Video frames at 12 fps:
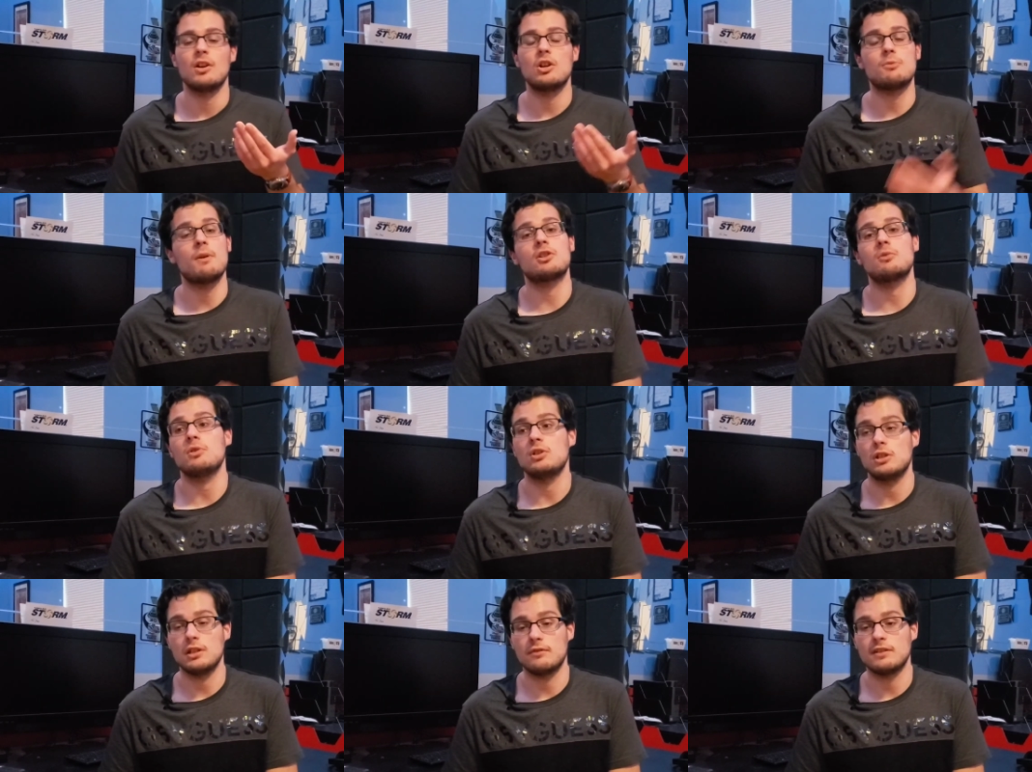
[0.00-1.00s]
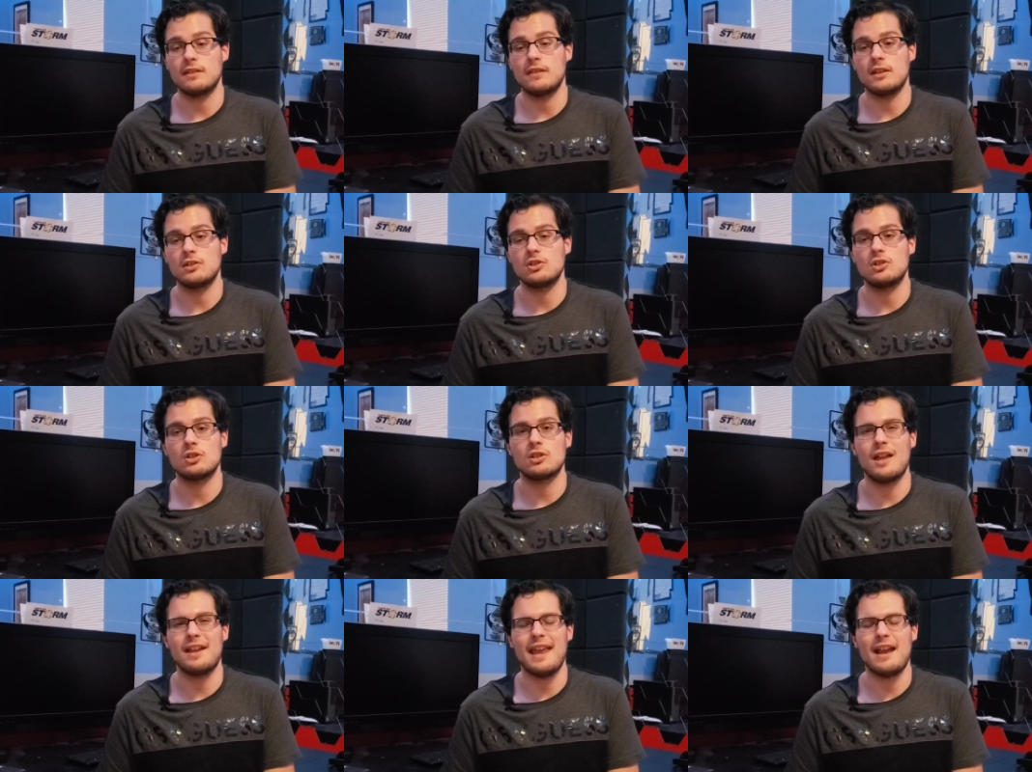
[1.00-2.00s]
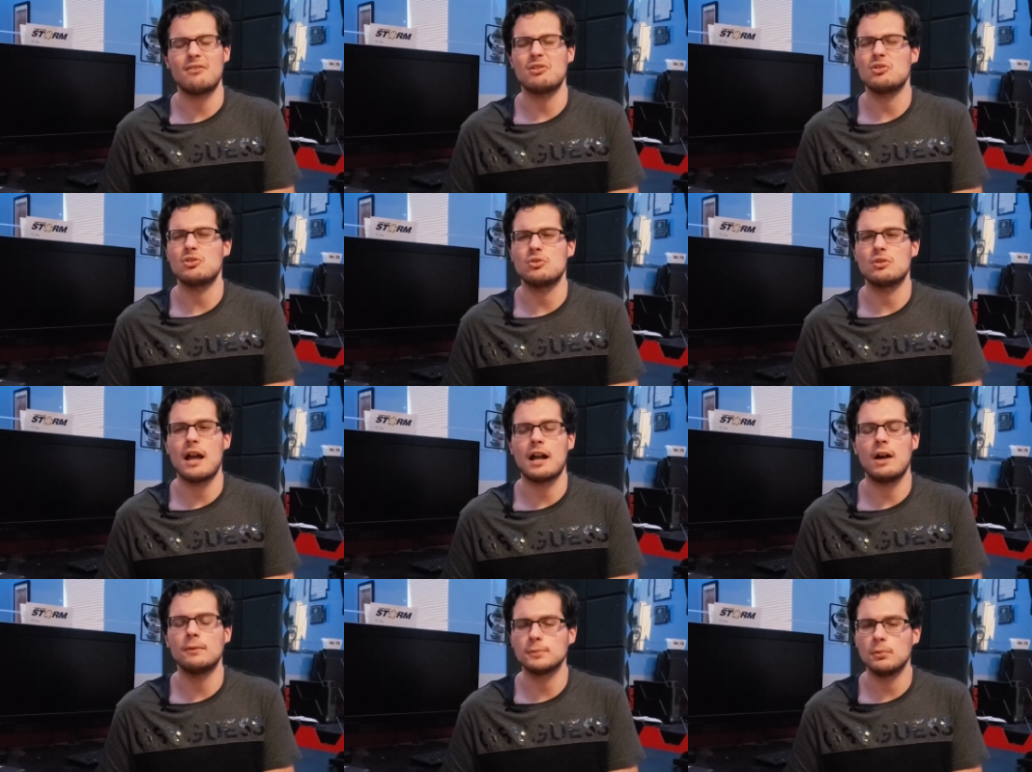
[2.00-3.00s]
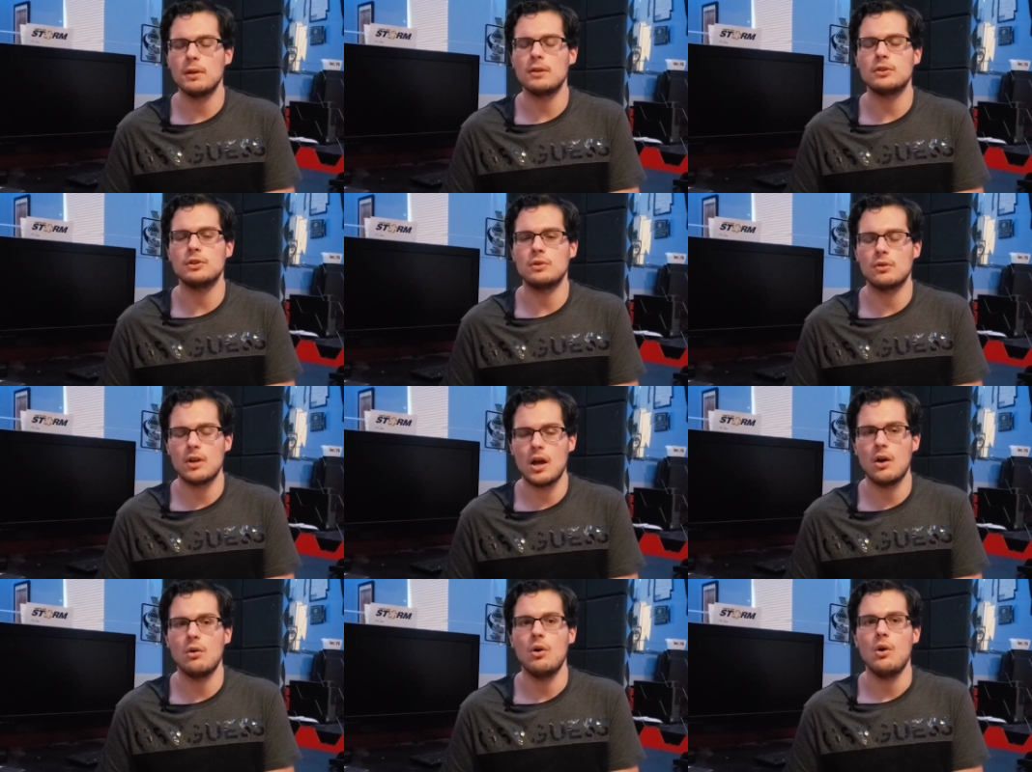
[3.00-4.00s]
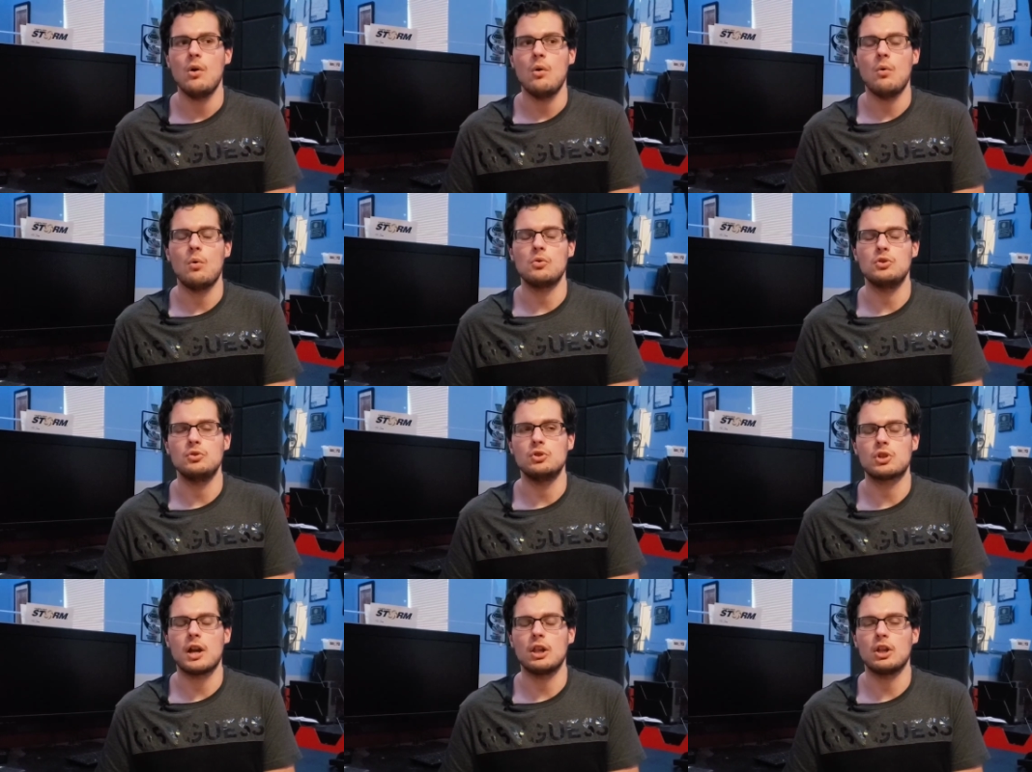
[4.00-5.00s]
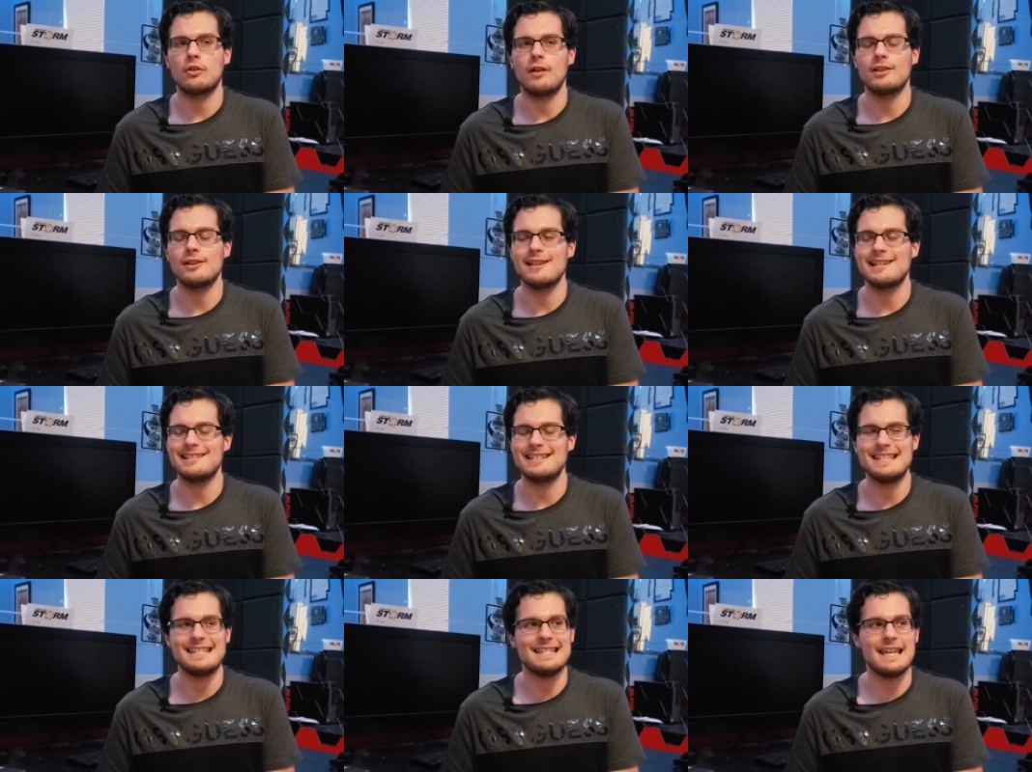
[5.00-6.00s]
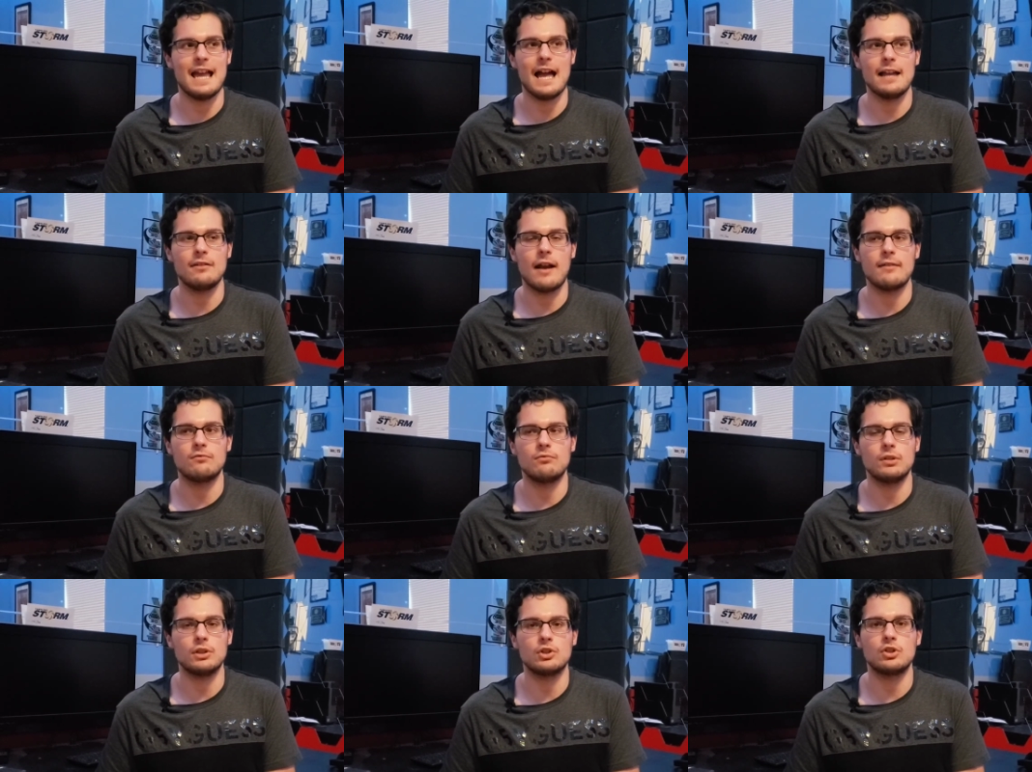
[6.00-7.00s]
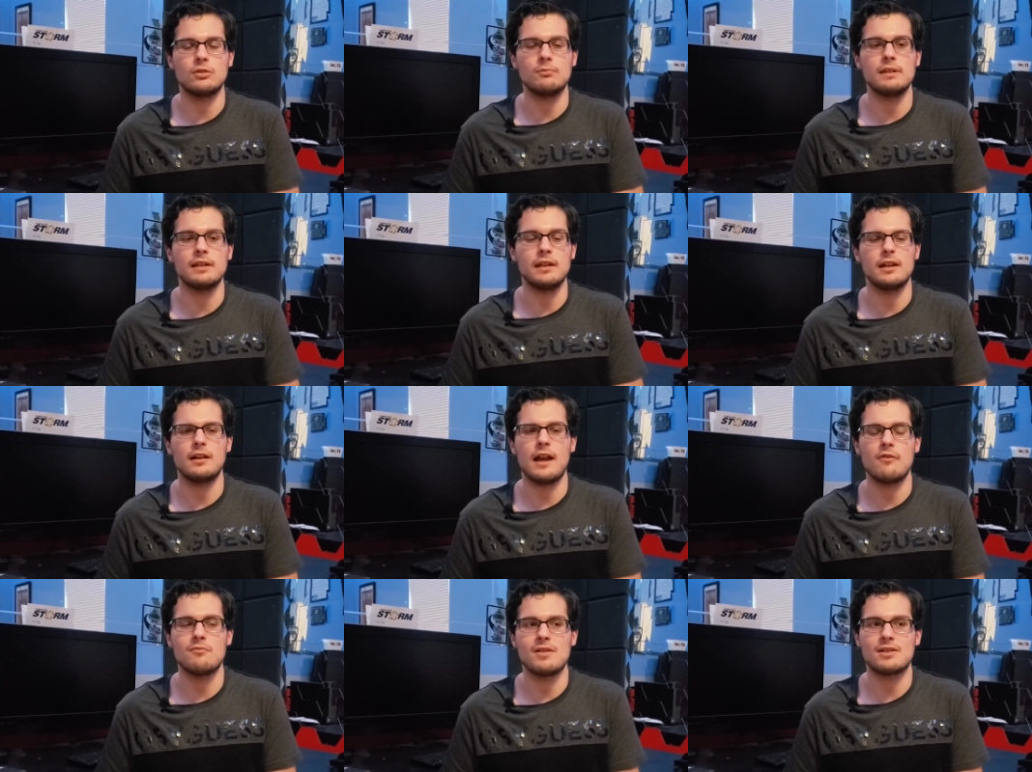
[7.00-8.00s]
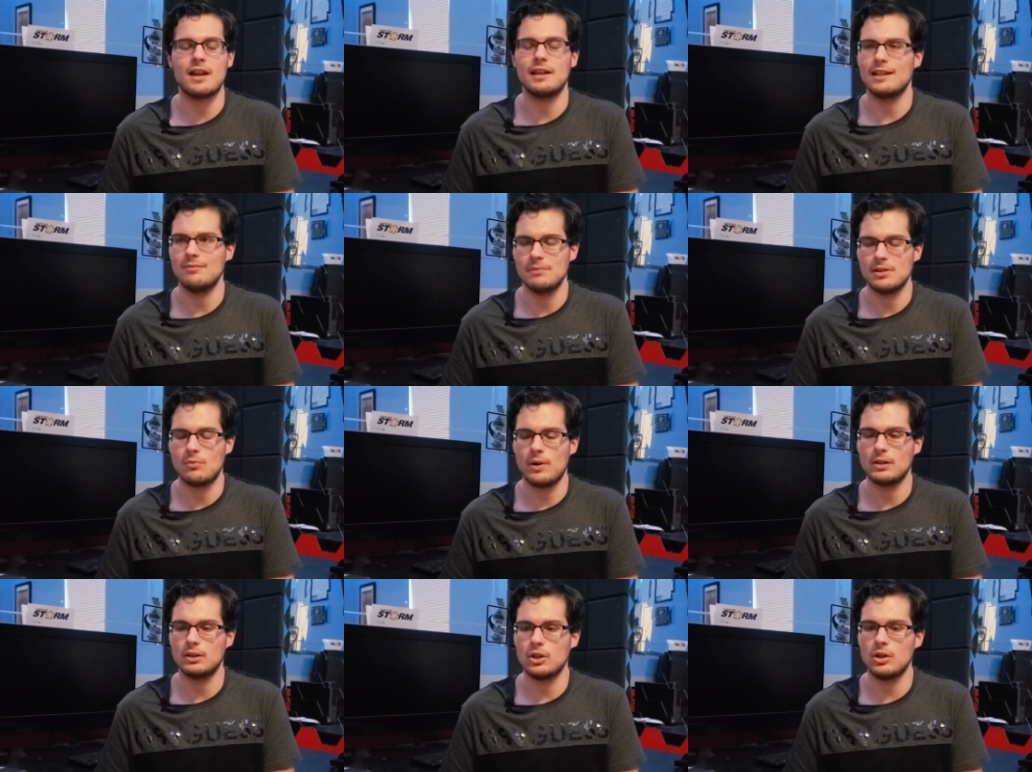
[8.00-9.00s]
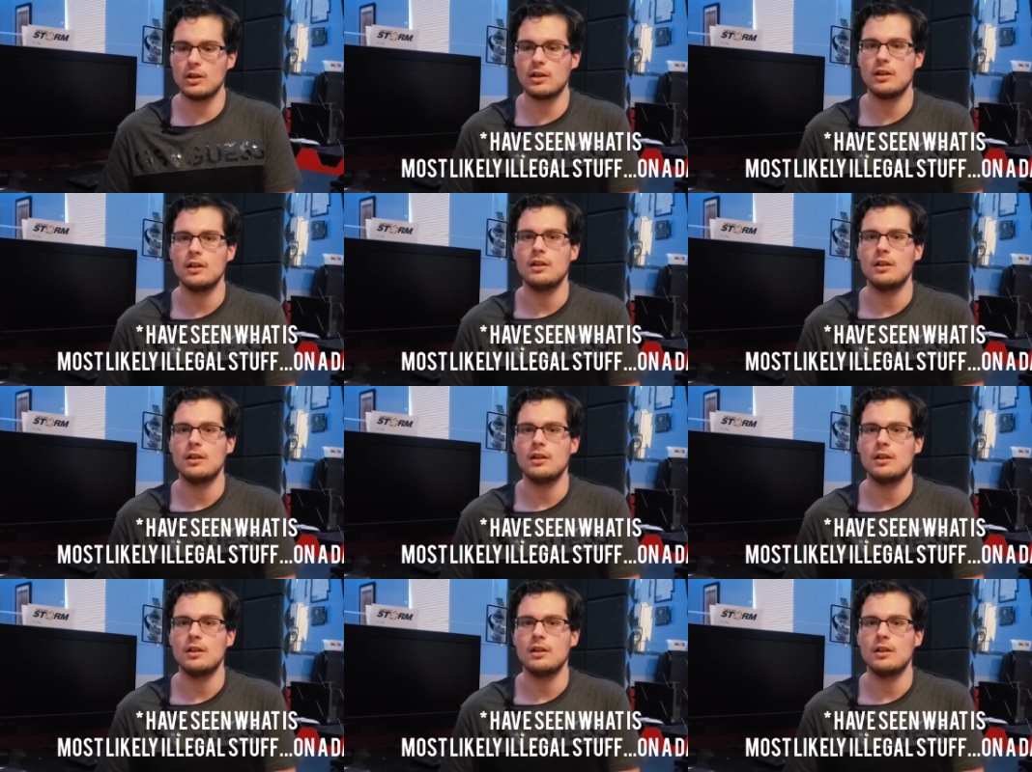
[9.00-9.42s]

especially when you're delivering to things just like areas you're not comfortable with, you don't know, or you just kind of look around and you're like, yeah, I, I really shouldn't be here. Everybody's kind of giving me a weird look.